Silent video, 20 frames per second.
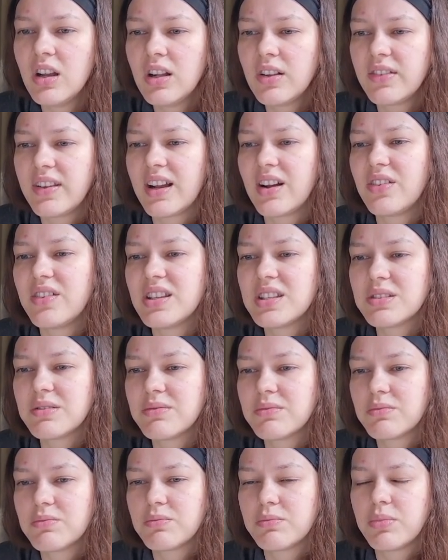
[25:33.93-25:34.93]
Now this
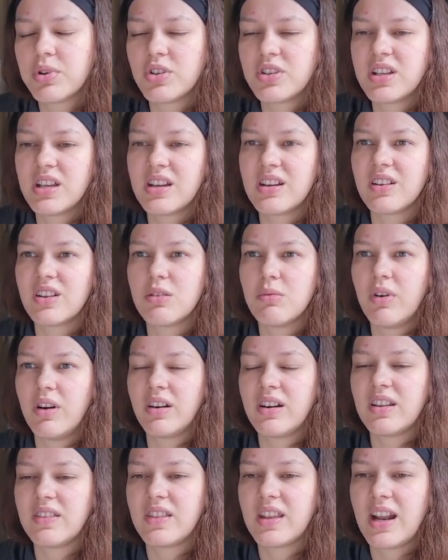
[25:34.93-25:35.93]
particular
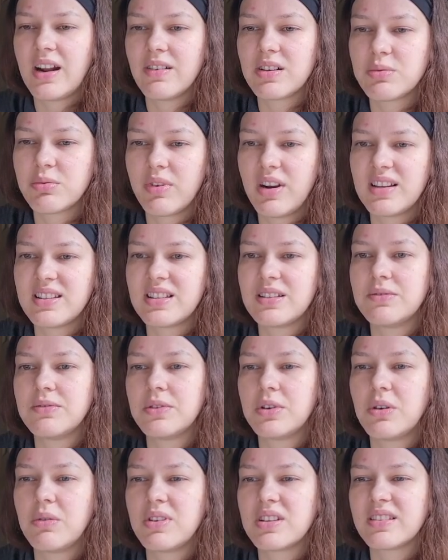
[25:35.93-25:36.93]
market that I was pricing
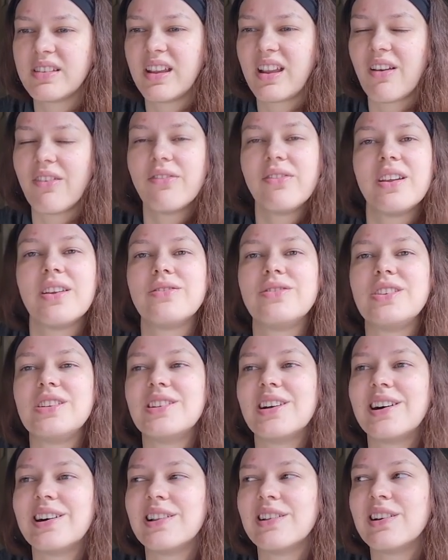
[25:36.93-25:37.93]
for was like a
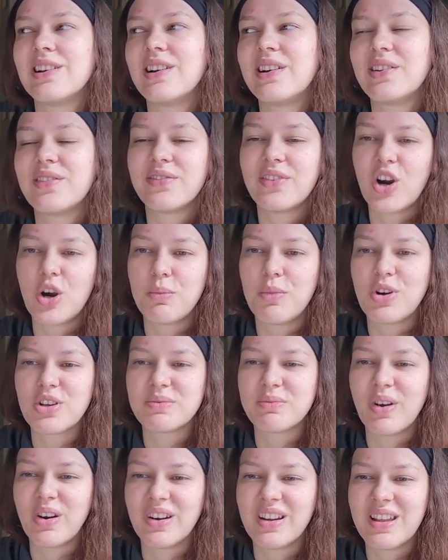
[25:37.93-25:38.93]
$50 farmer's
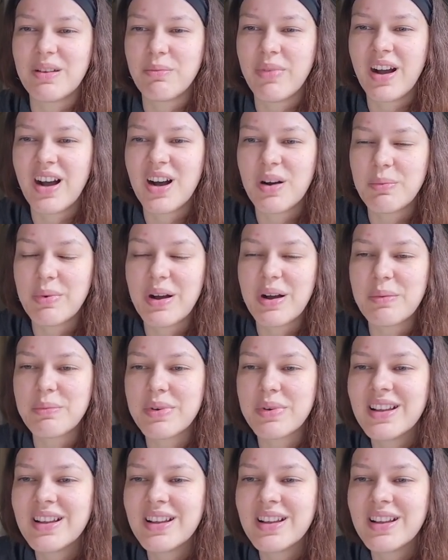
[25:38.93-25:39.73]
market pop-up.